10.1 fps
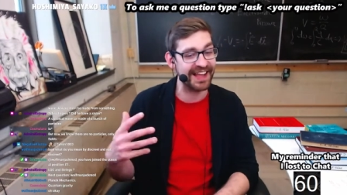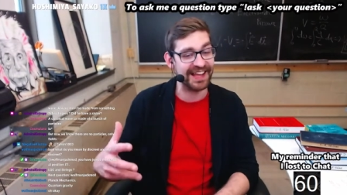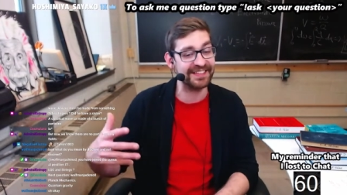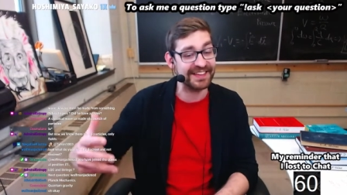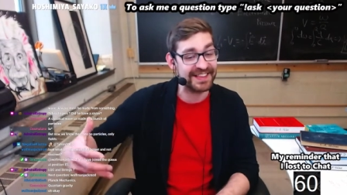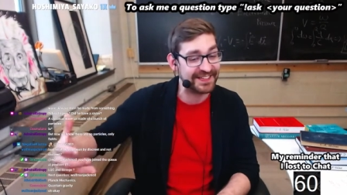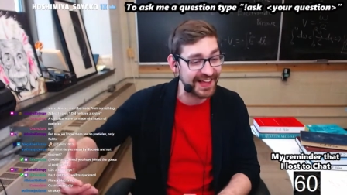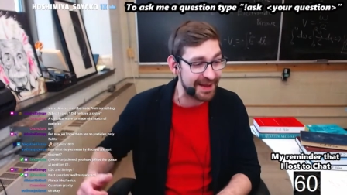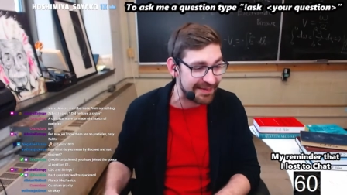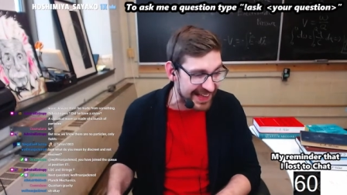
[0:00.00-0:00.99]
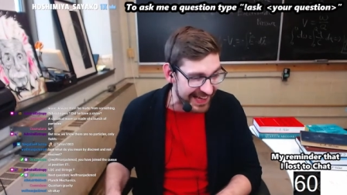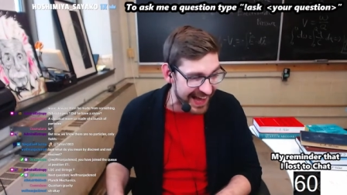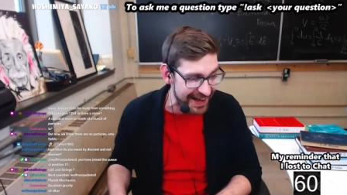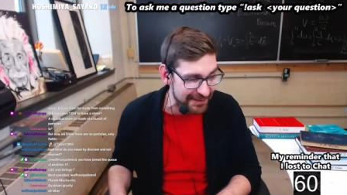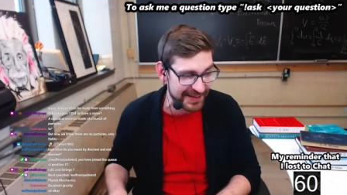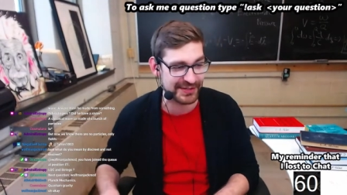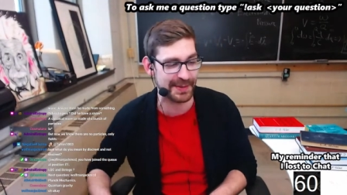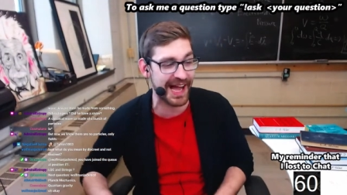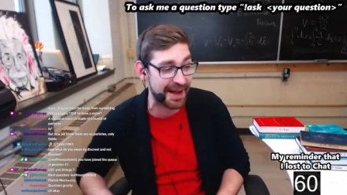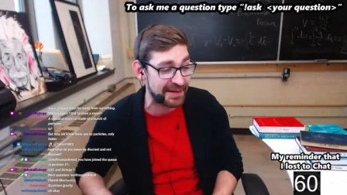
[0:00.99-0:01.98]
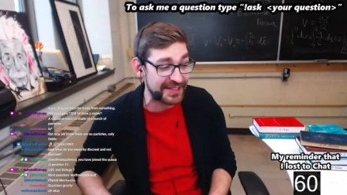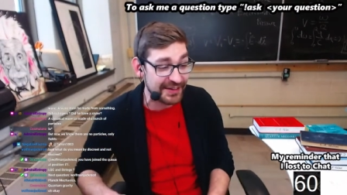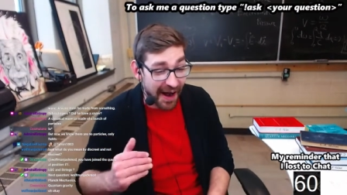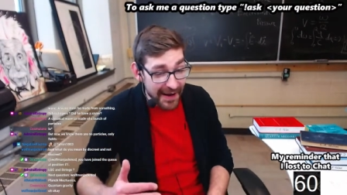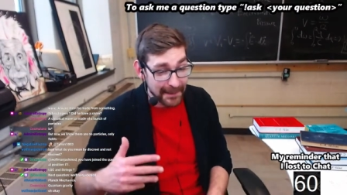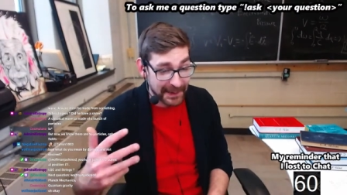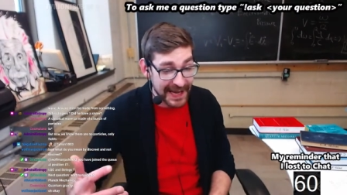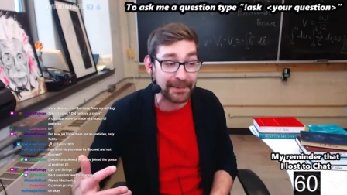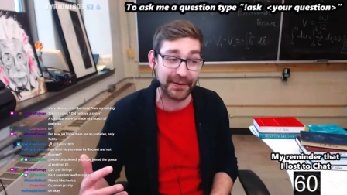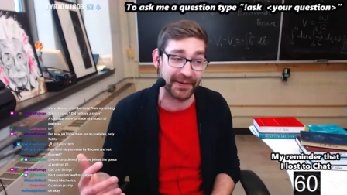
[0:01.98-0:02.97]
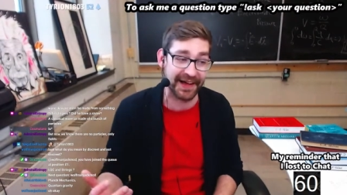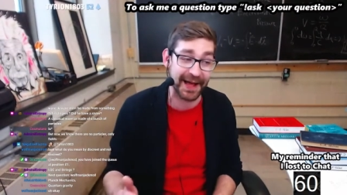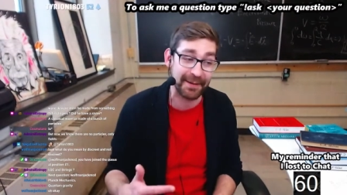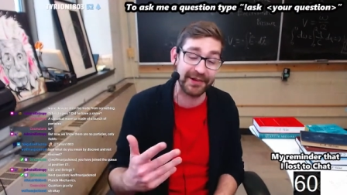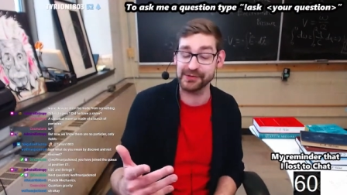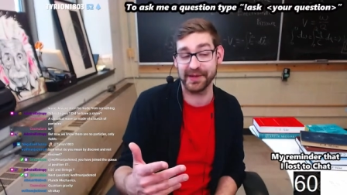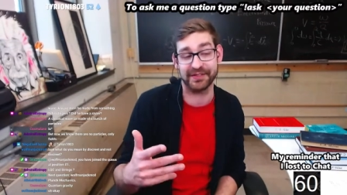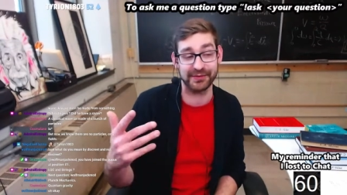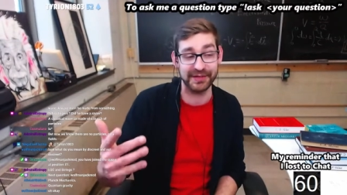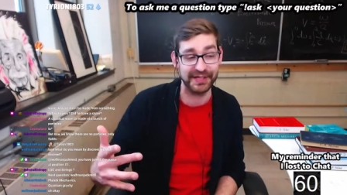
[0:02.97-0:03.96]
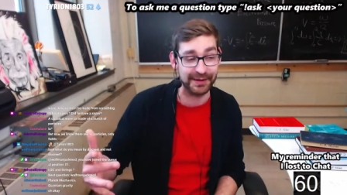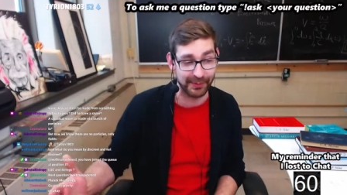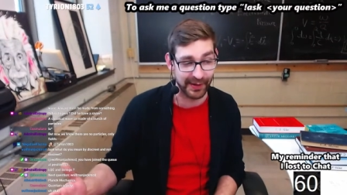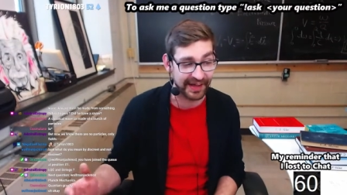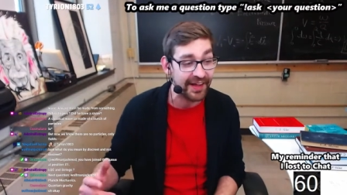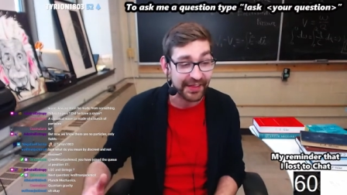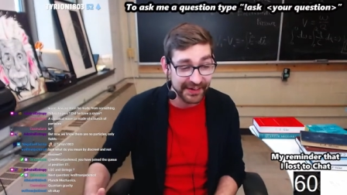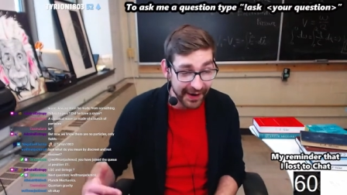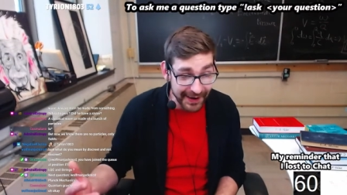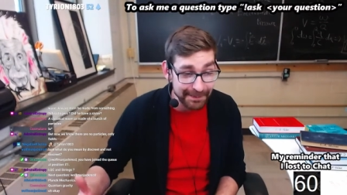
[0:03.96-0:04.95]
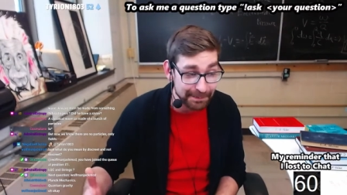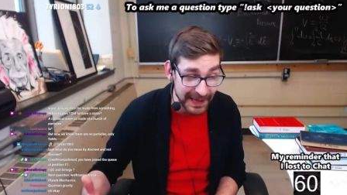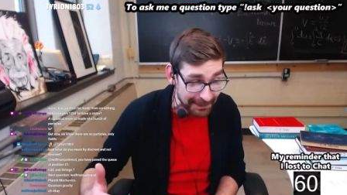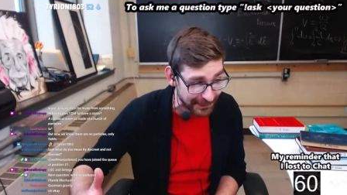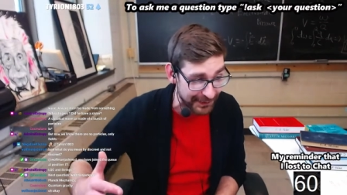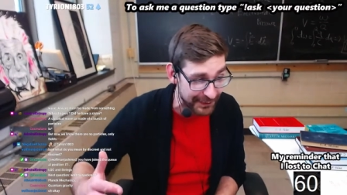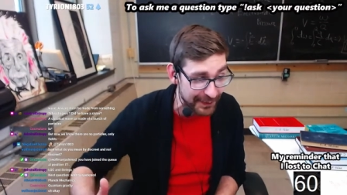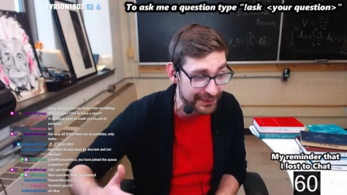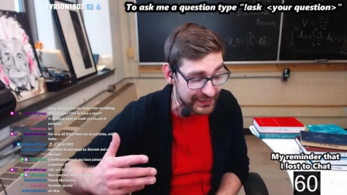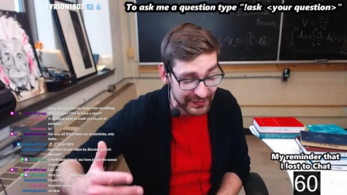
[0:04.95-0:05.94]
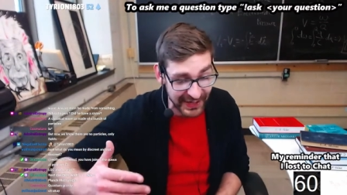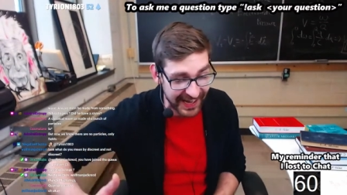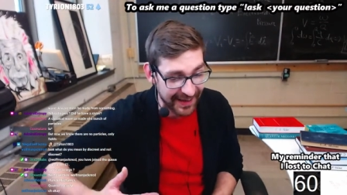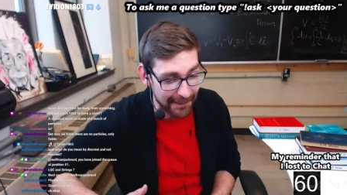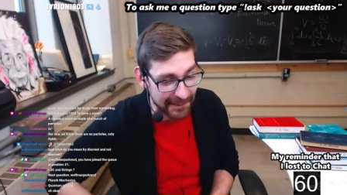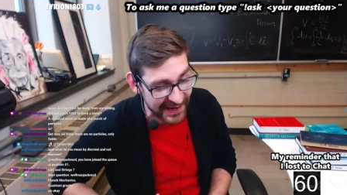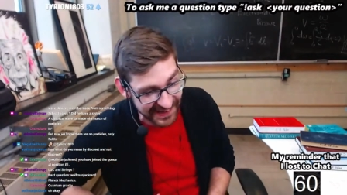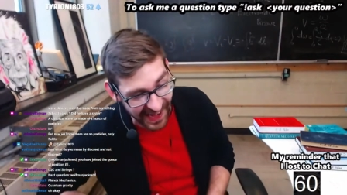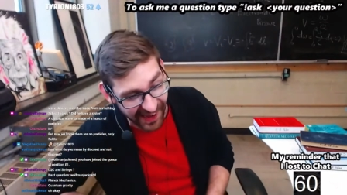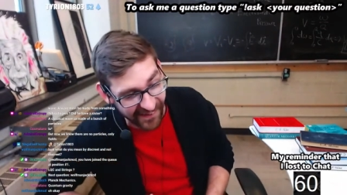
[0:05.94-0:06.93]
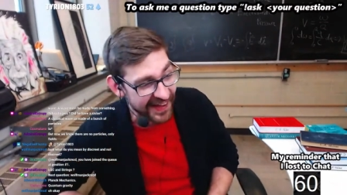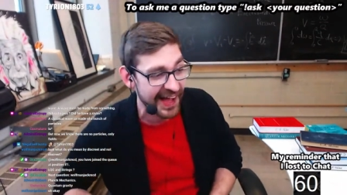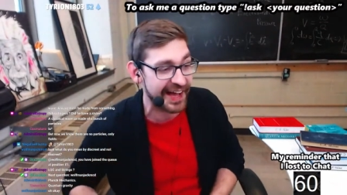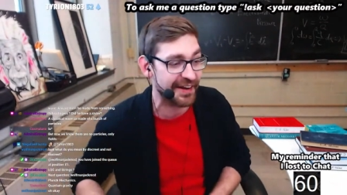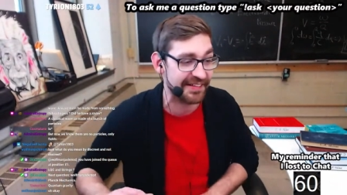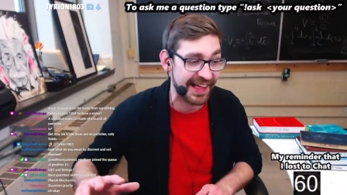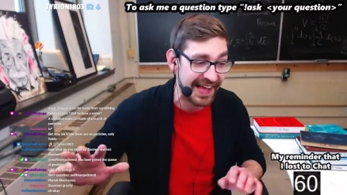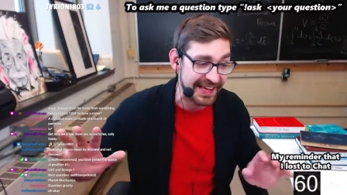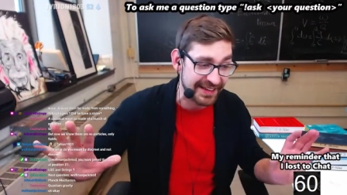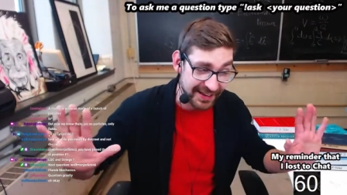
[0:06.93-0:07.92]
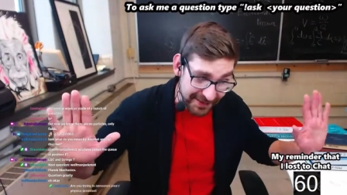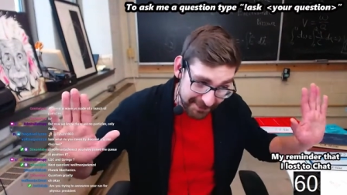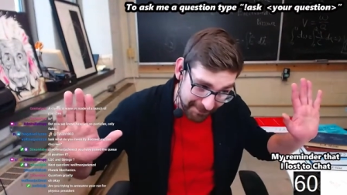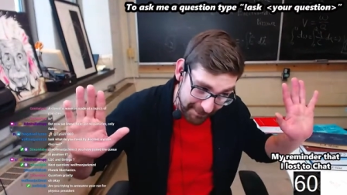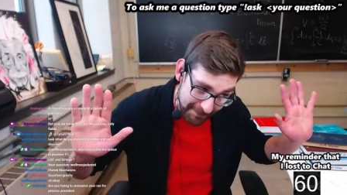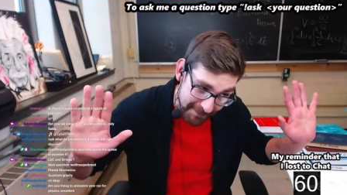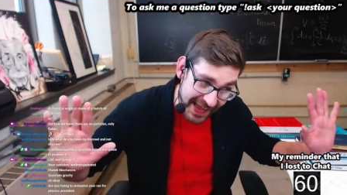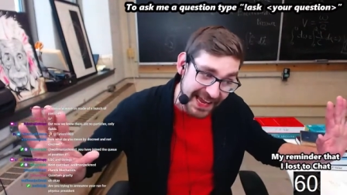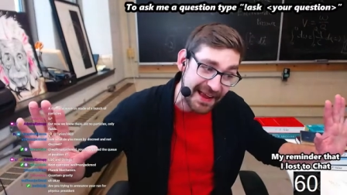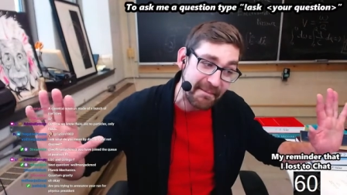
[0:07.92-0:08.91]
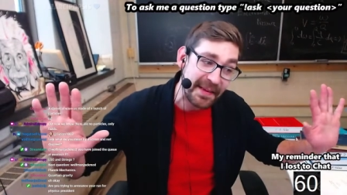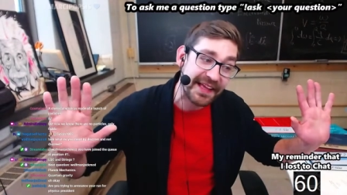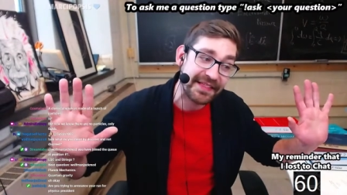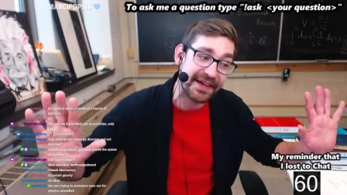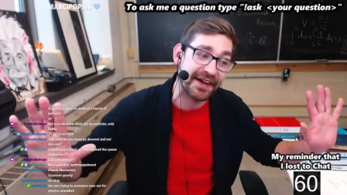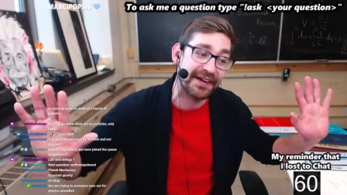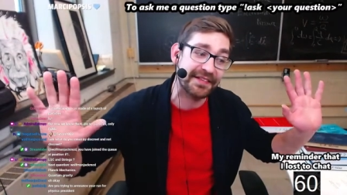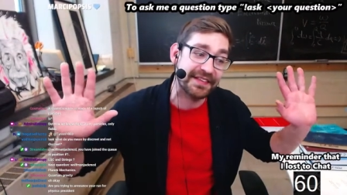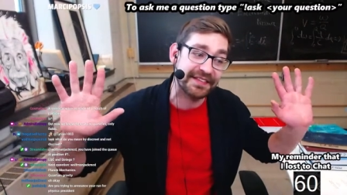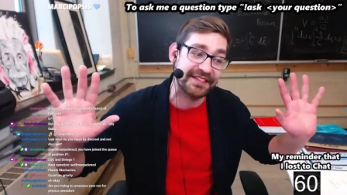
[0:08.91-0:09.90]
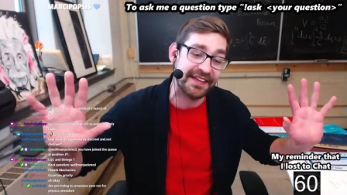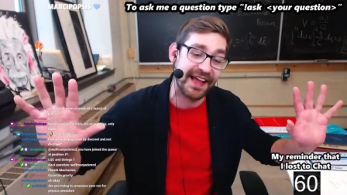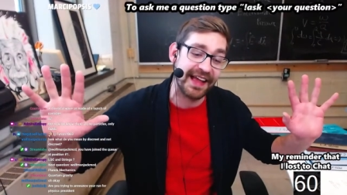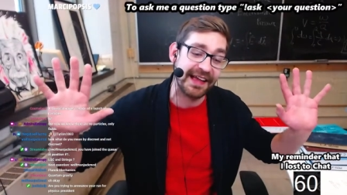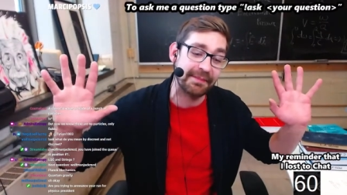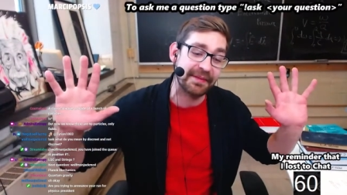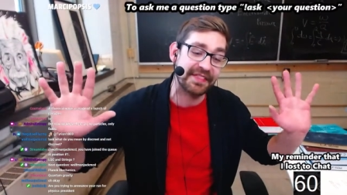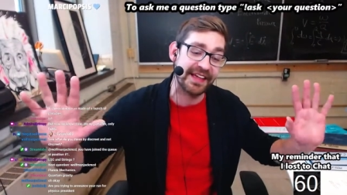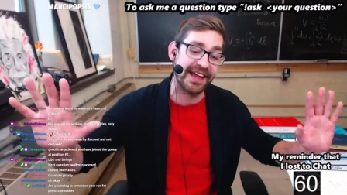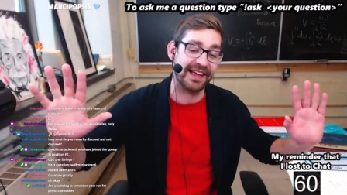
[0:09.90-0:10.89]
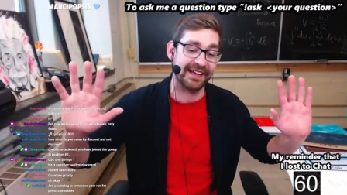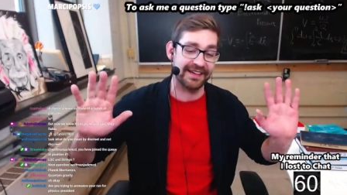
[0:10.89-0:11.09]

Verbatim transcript: Is it the same thing, Admiral Entropy? I mean, there are people. Admiral Entropy has a really good point. There are people who stand up right now and are like, maybe they're the same thing.